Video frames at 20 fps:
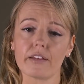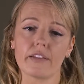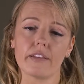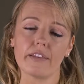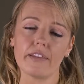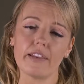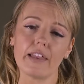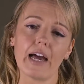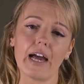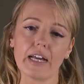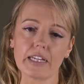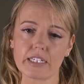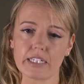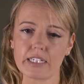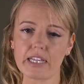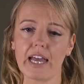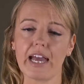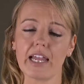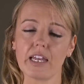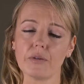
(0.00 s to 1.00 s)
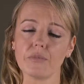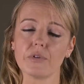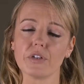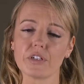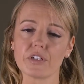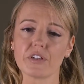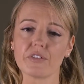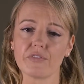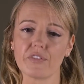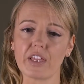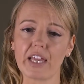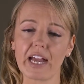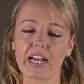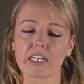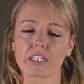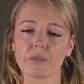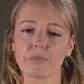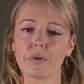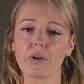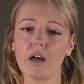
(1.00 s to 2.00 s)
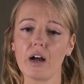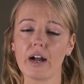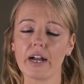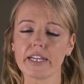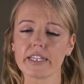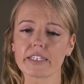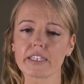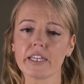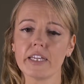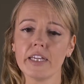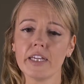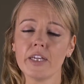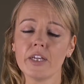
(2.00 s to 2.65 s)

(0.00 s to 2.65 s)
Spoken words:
that element of the Act applies.